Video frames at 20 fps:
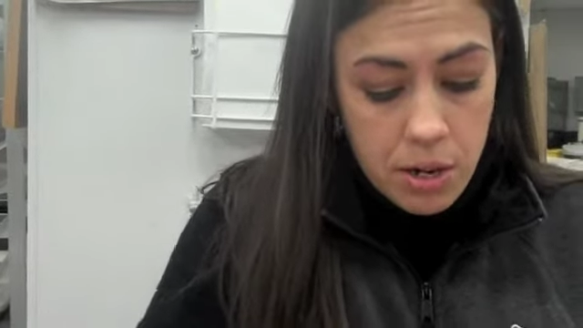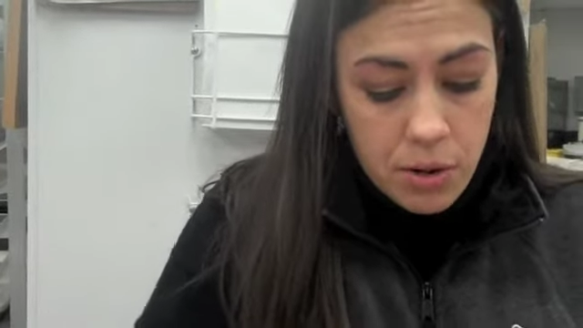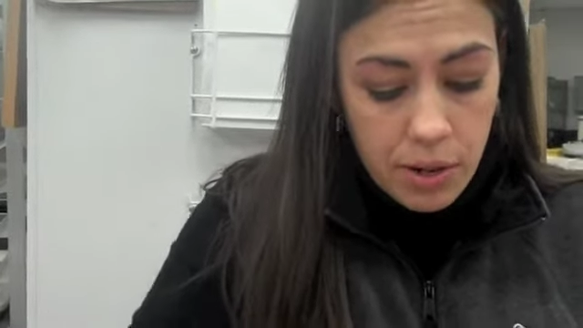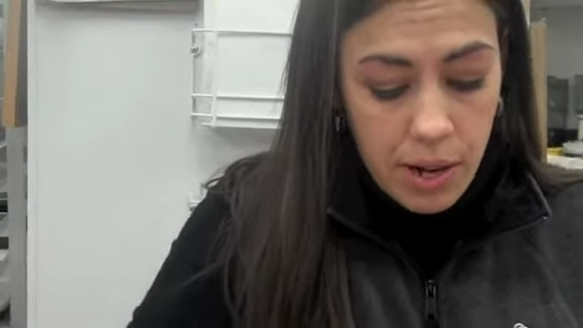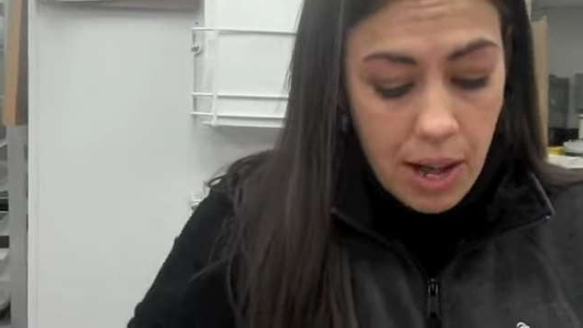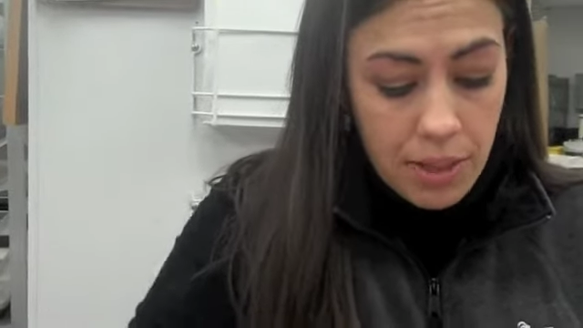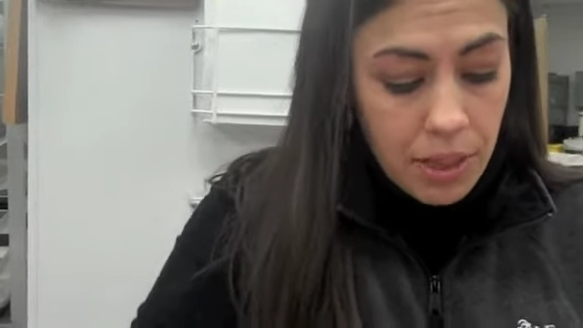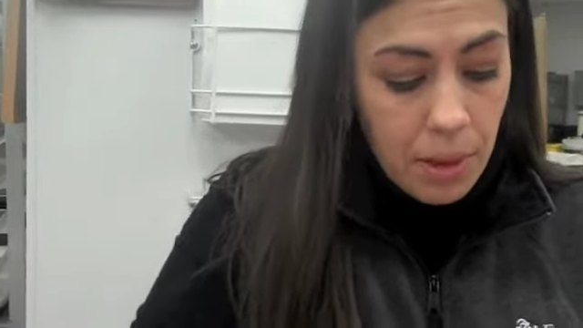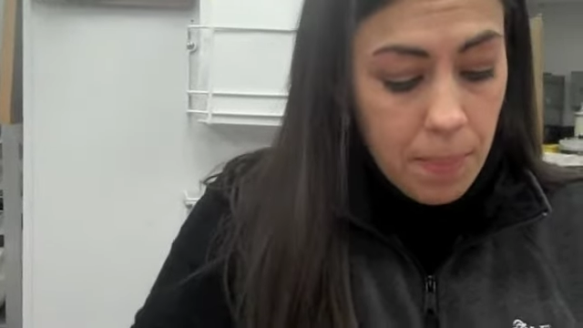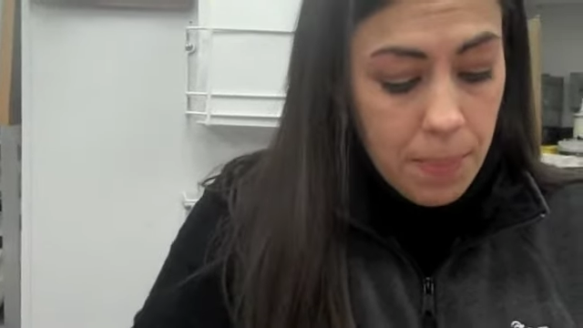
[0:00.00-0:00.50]
you
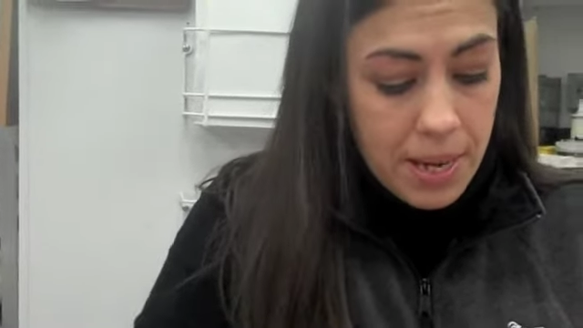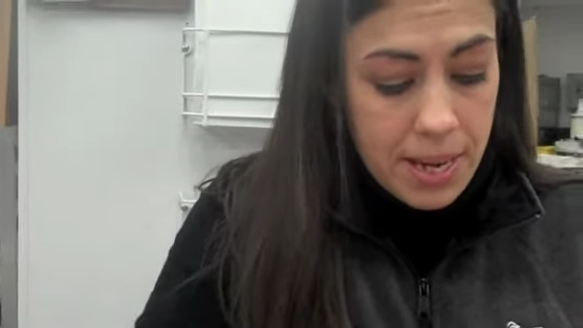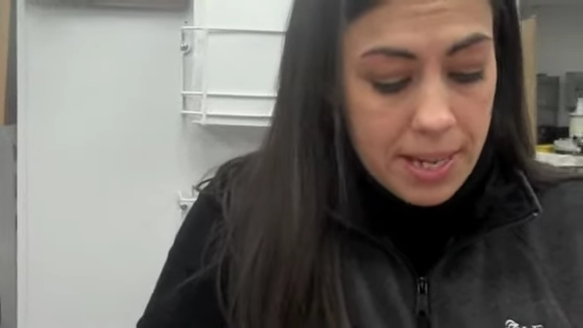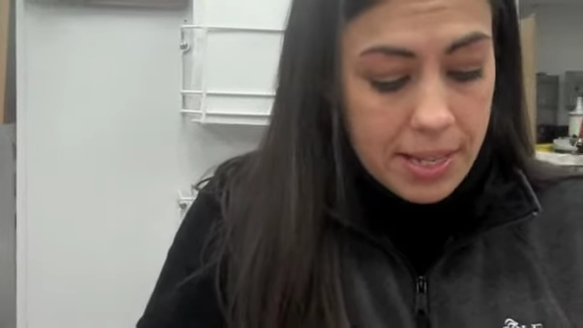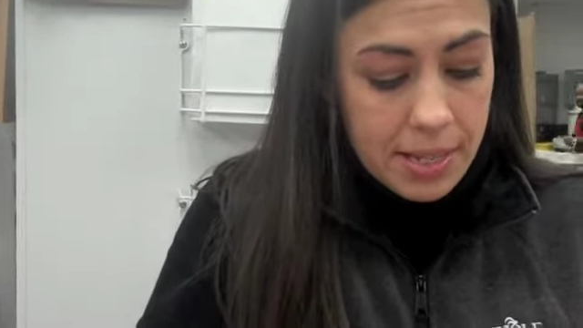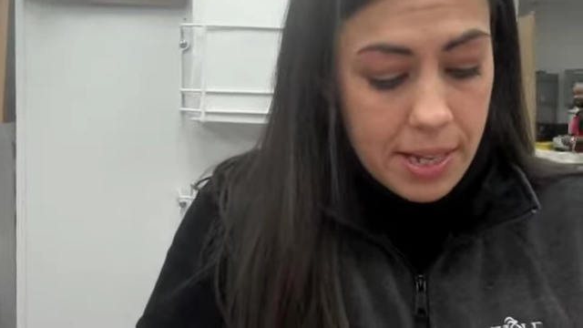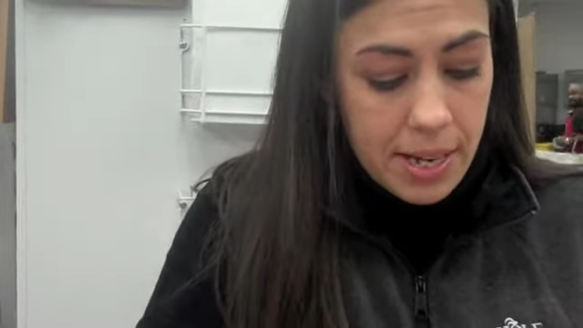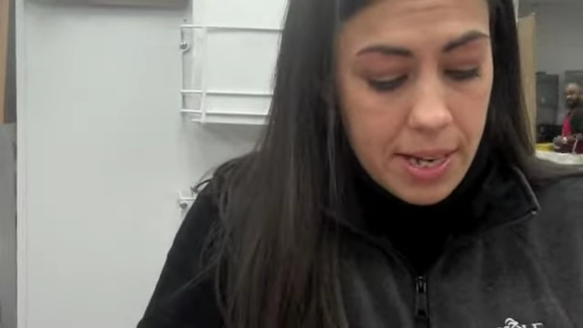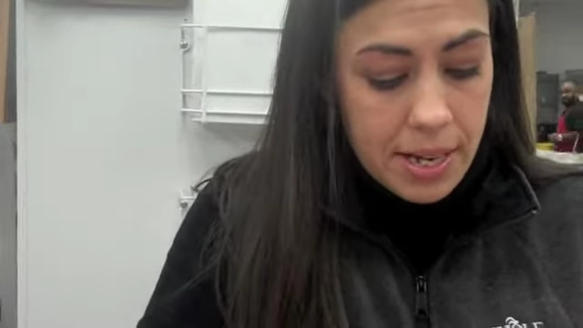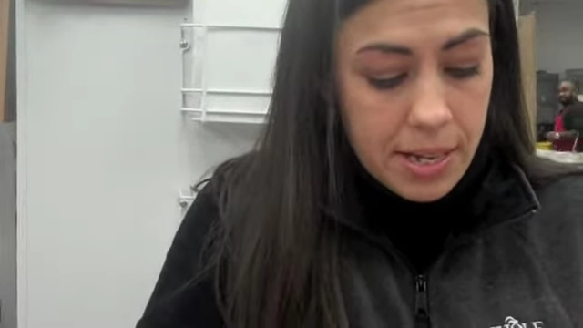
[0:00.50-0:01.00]
cut the
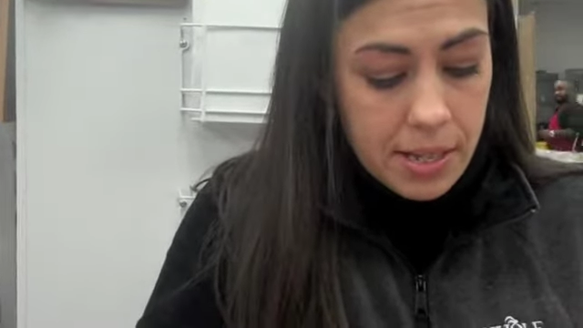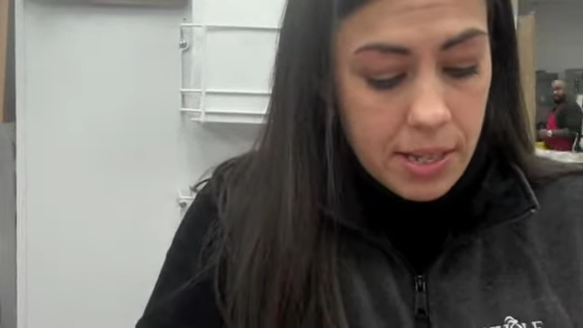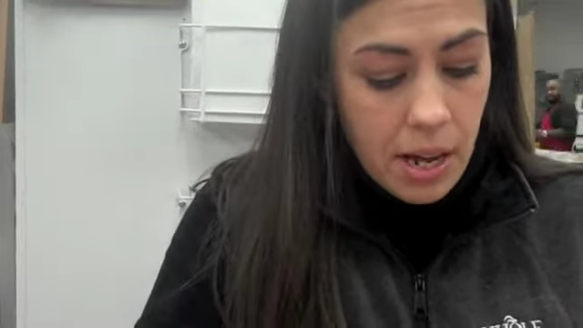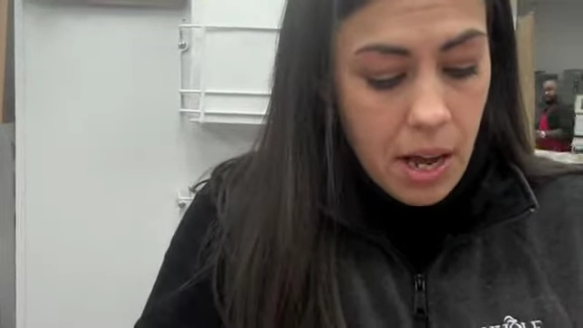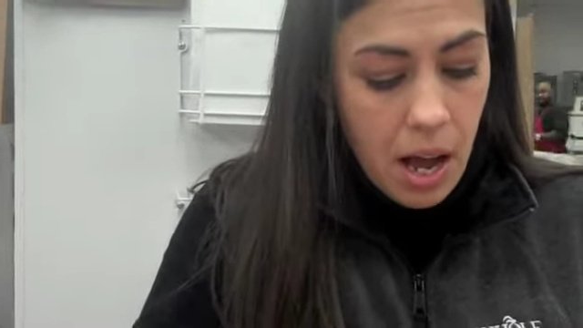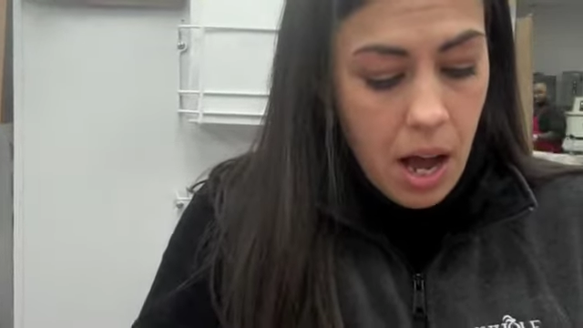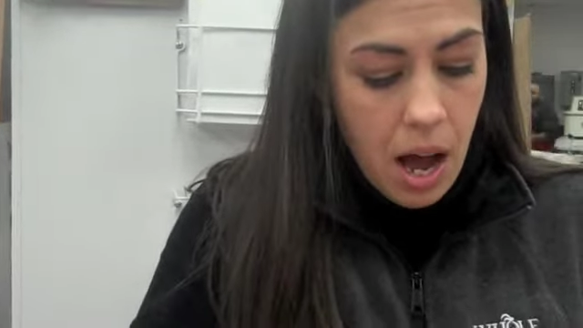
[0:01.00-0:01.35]
pieces,